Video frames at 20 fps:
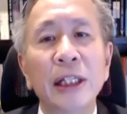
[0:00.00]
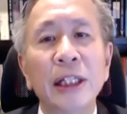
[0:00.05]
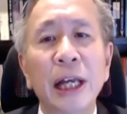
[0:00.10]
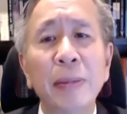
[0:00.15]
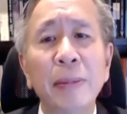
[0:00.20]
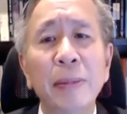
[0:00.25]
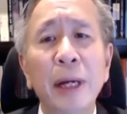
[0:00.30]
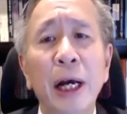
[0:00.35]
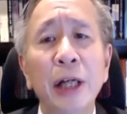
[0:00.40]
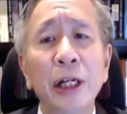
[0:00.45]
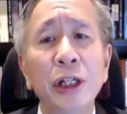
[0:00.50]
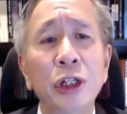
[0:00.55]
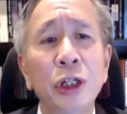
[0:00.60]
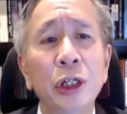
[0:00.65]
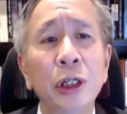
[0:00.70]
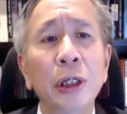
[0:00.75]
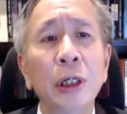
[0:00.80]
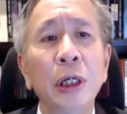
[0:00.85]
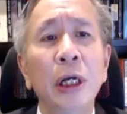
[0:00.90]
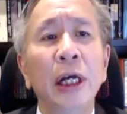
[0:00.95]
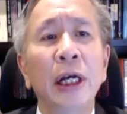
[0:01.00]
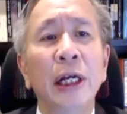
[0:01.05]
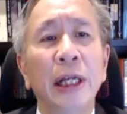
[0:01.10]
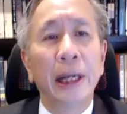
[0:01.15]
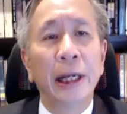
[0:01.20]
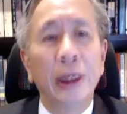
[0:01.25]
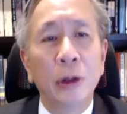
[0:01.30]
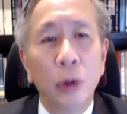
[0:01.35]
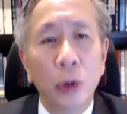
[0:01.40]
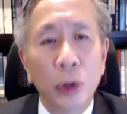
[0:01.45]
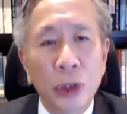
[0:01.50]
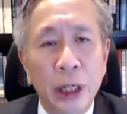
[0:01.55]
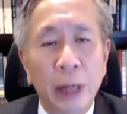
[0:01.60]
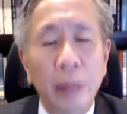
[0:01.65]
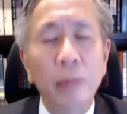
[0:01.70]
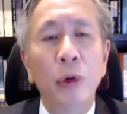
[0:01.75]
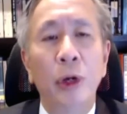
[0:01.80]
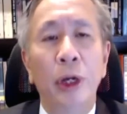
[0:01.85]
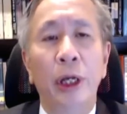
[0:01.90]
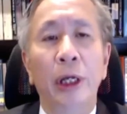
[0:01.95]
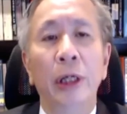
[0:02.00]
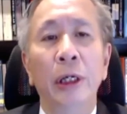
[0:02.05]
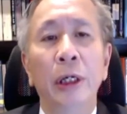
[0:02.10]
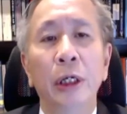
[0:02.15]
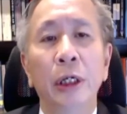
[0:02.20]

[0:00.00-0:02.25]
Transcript: Cyber hygiene can go some way